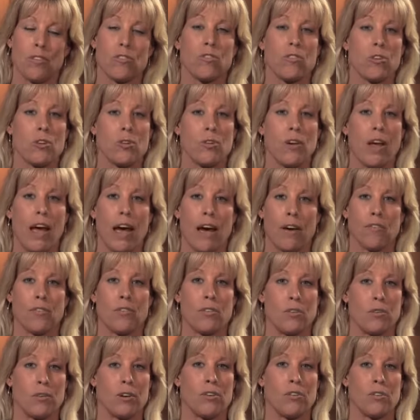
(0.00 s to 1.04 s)
soon
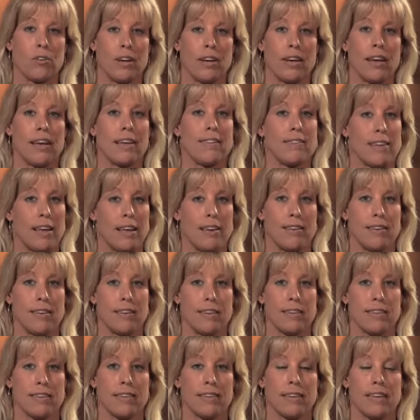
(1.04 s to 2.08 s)
after the retreat has ended.